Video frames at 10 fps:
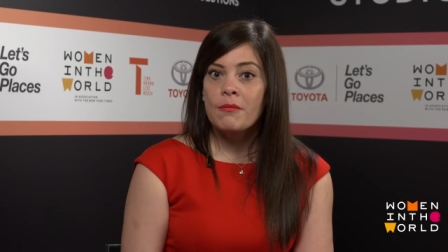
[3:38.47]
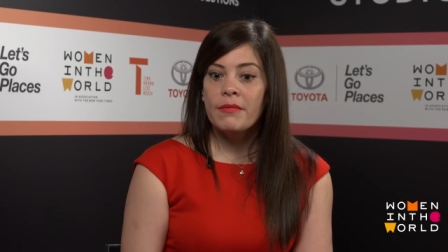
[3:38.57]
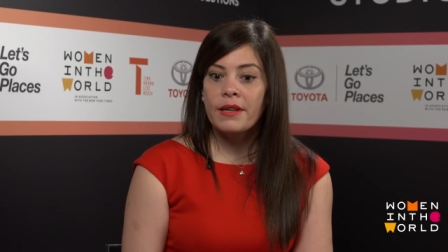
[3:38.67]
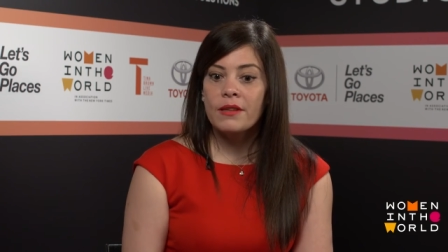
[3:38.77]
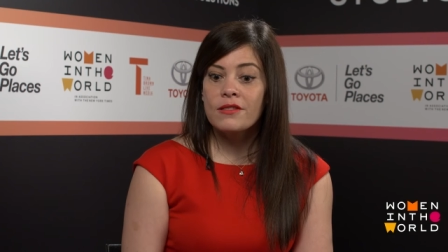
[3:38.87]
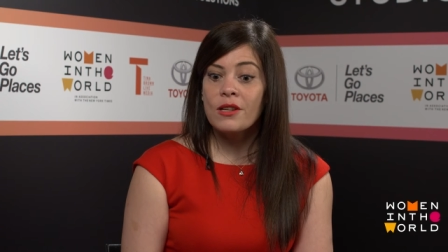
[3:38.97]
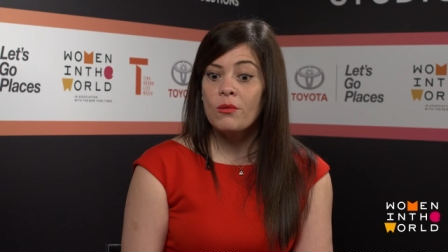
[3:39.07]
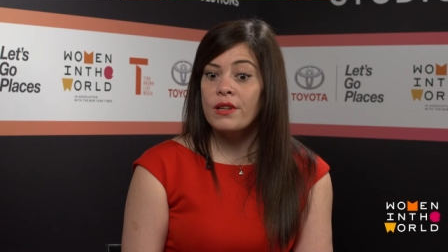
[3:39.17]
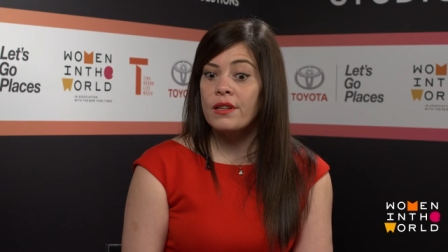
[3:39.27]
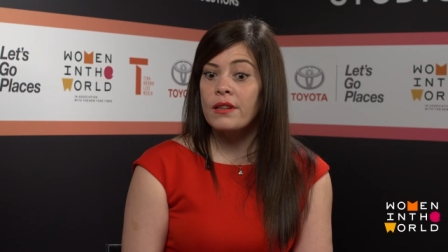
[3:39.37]
because they
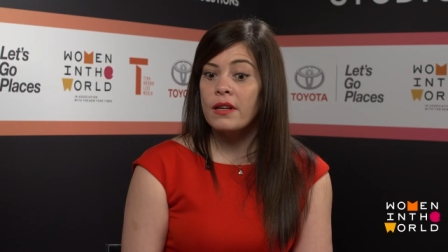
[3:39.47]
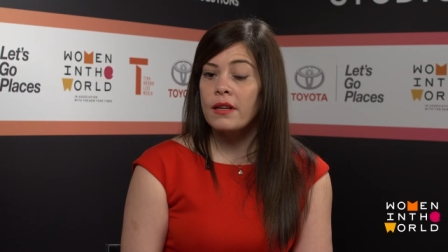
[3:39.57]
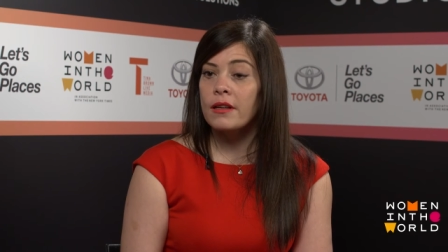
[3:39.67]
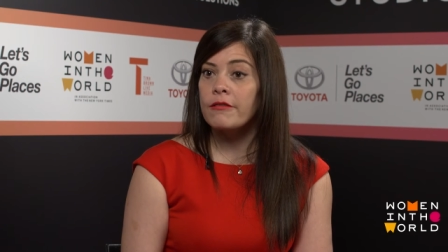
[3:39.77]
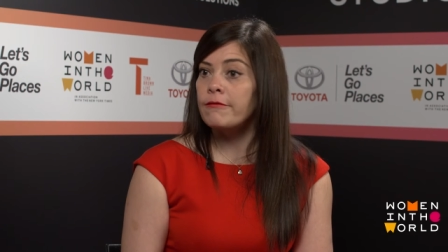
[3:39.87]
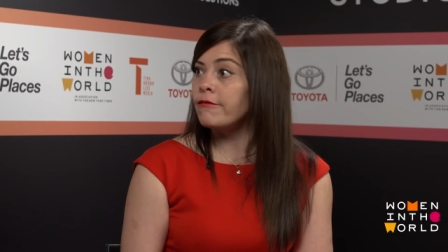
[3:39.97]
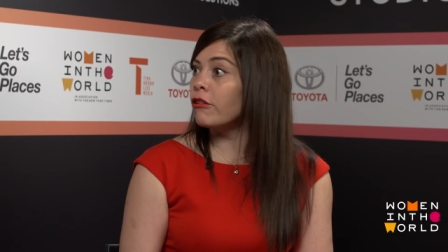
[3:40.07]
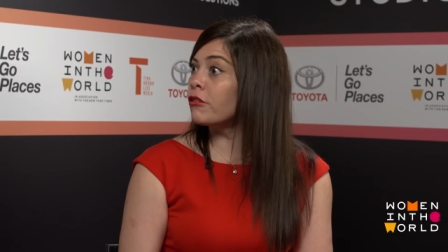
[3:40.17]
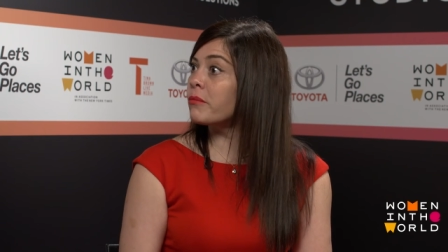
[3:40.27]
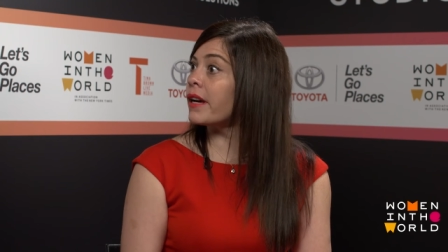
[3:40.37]
were followed